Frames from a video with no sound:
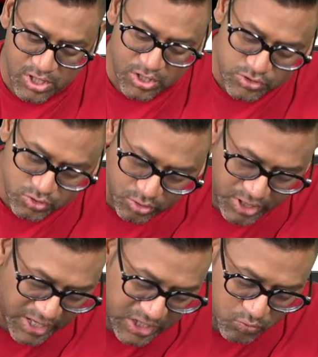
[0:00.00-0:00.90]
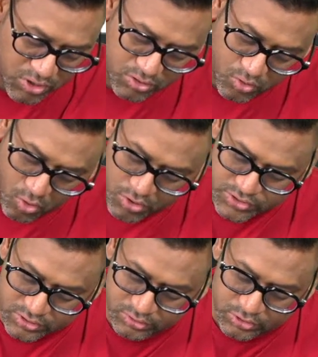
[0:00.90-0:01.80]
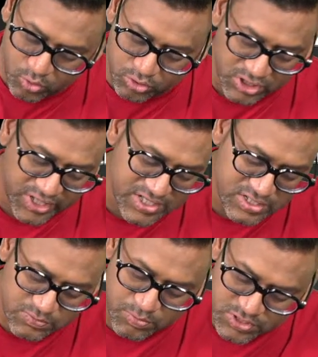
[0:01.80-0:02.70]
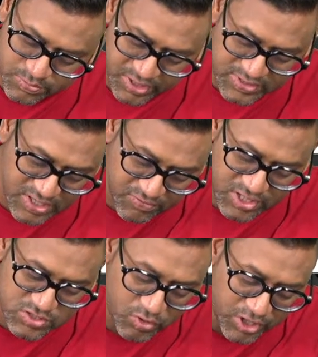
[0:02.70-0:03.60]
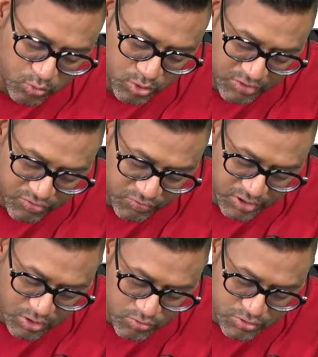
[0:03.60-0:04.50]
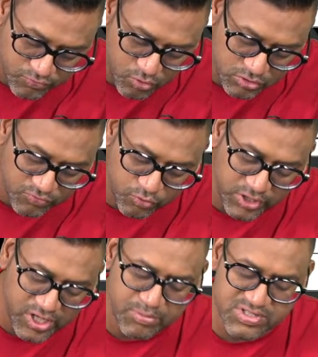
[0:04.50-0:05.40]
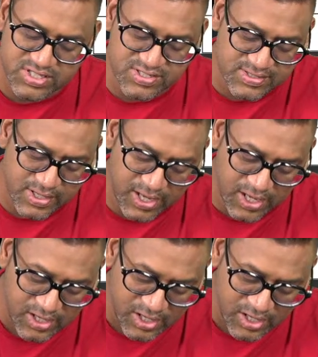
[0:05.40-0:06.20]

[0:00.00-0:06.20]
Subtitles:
So annual cost, total cash disbursement is given as 22,50,000 for the full year, means this is A.